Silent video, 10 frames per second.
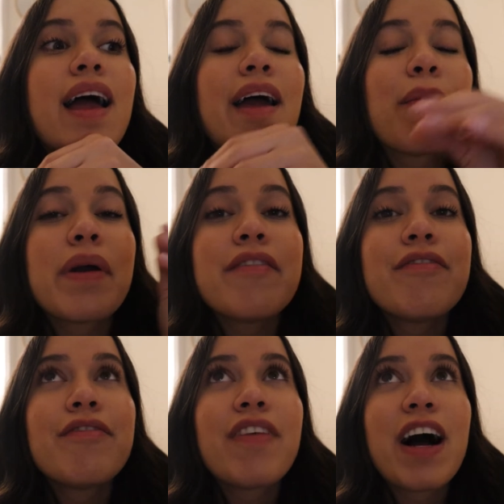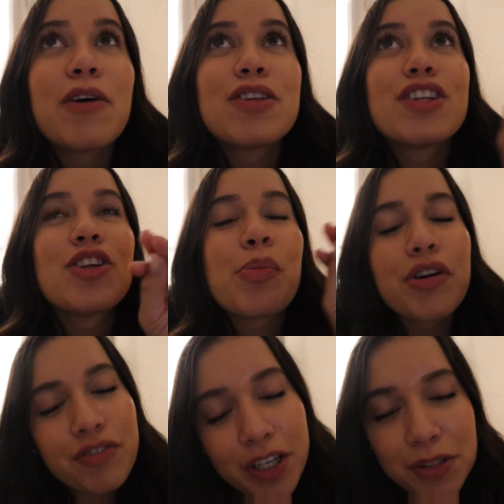And we found the
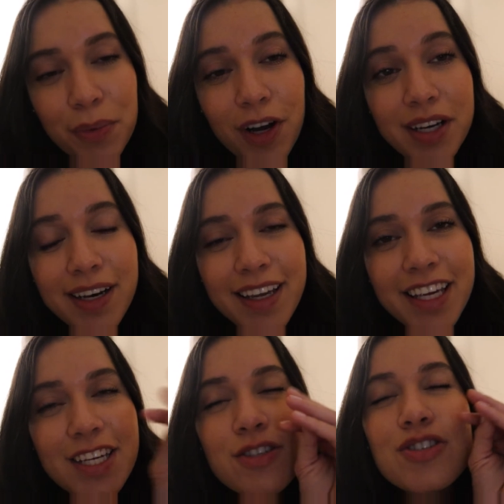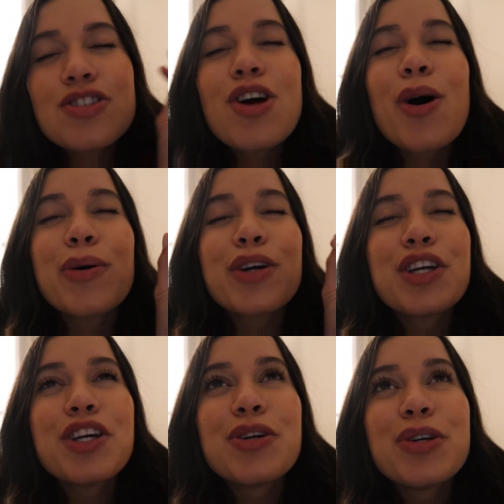perfect one. He is so
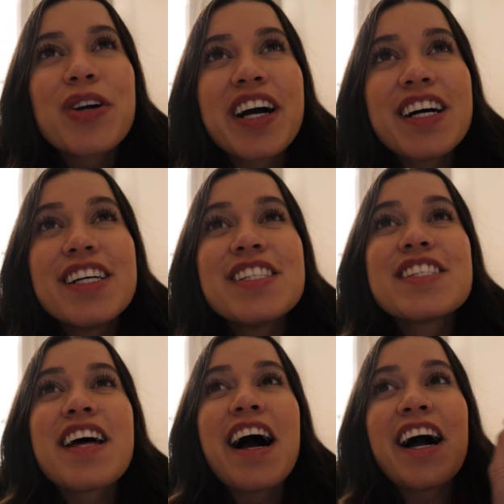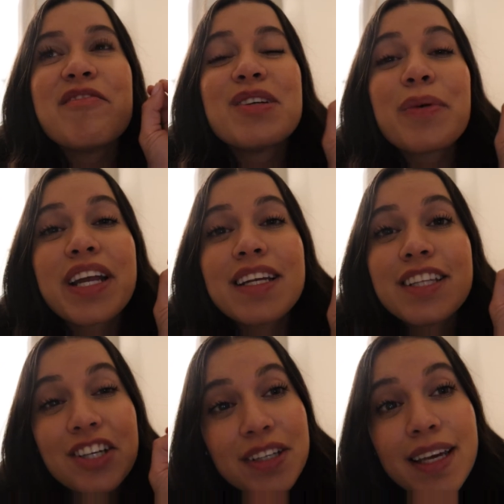cute, you guys. I have been waiting
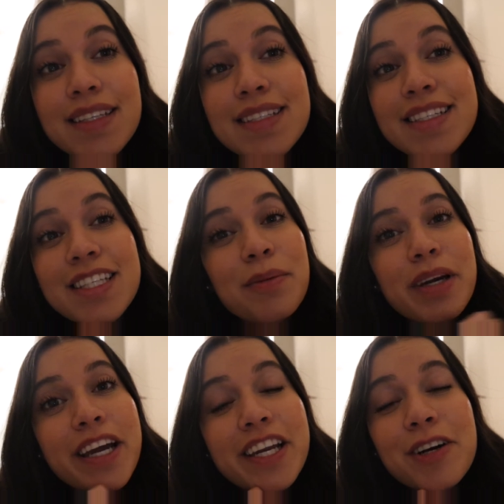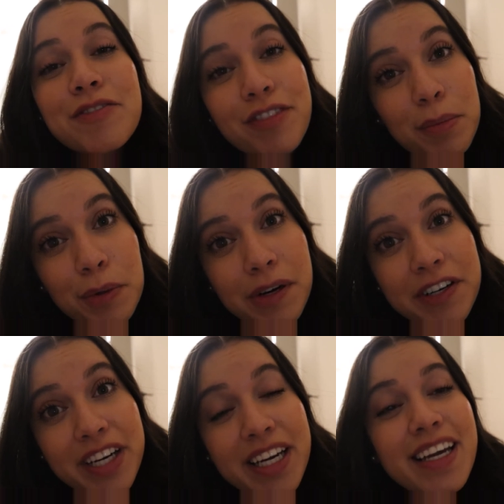literally since the beginning of
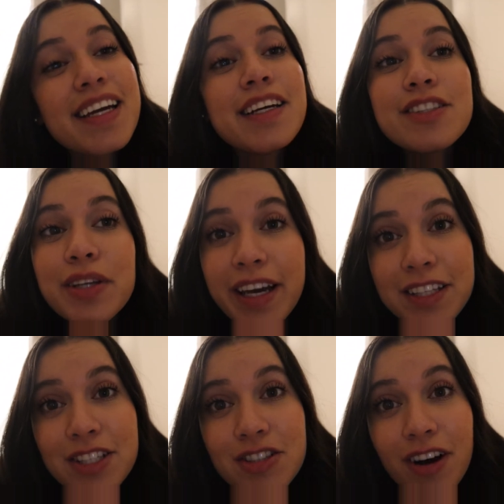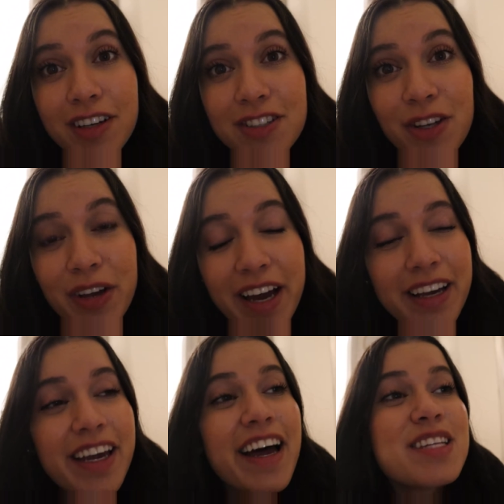February to get this dog. So yeah,
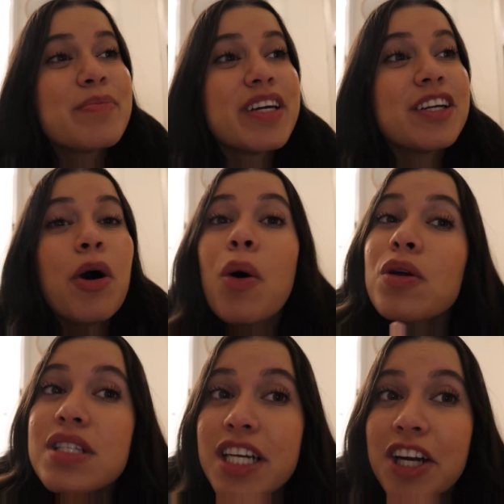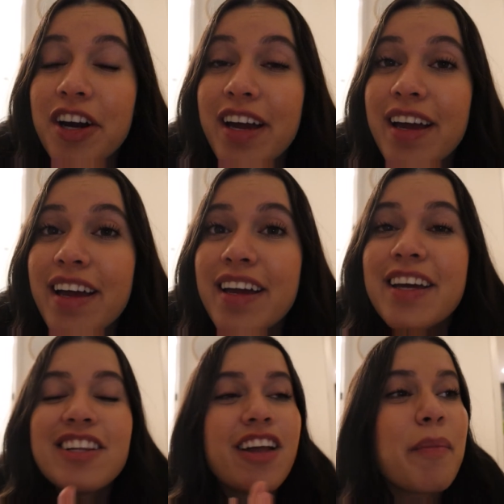it has been a whole secret.
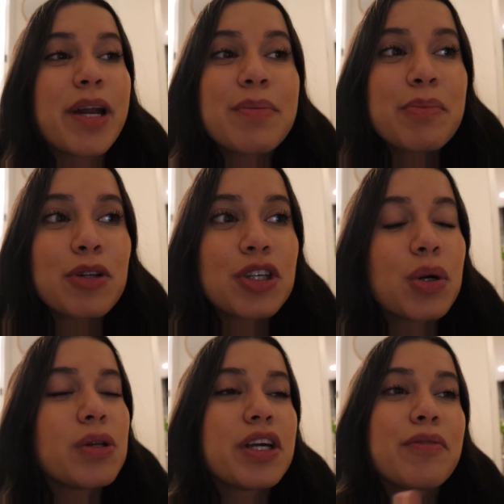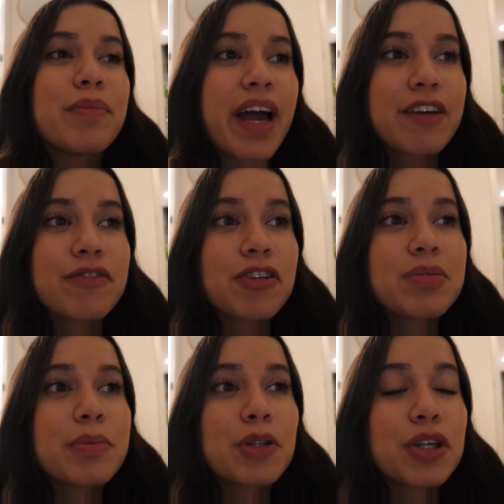Not many people knew, only a handful of
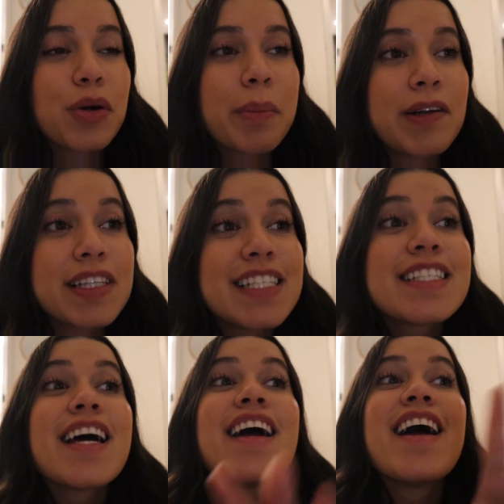people knew about this.